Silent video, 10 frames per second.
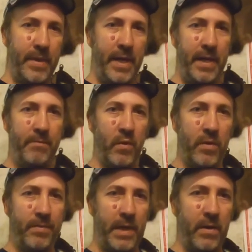a
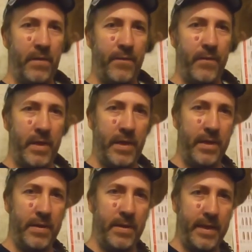more powerful
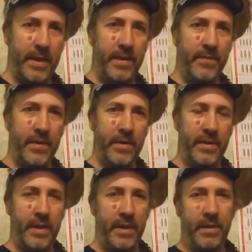gun, like even
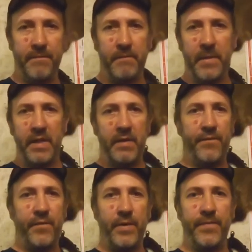the
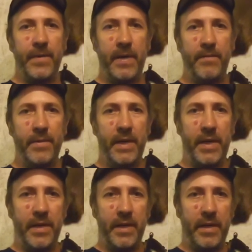
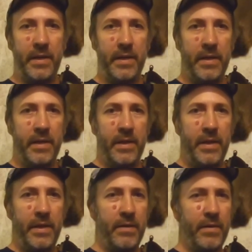4590,
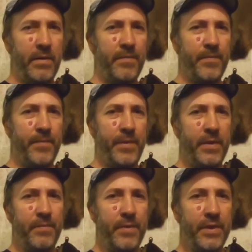you know,
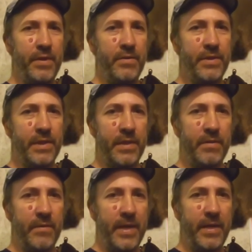you're
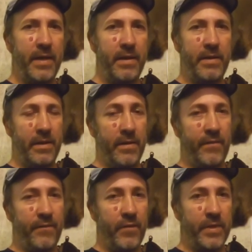producing right at a little
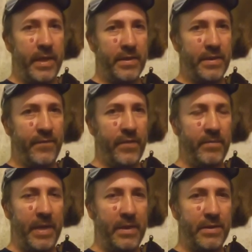over 4,000
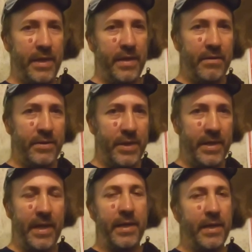foot-pounds of energy,
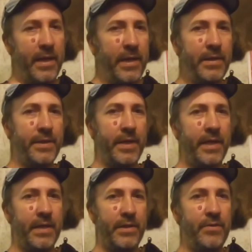and I can easily
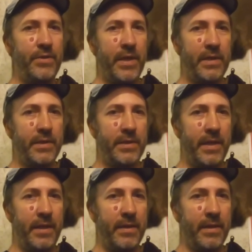get 2 shots a
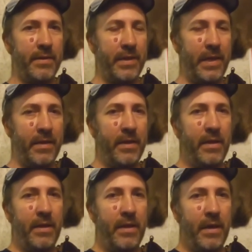second out of that.
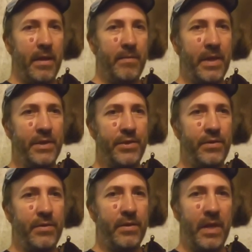I'm not
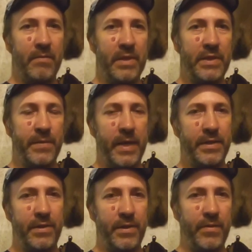sure how much
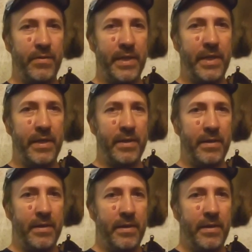faster you would get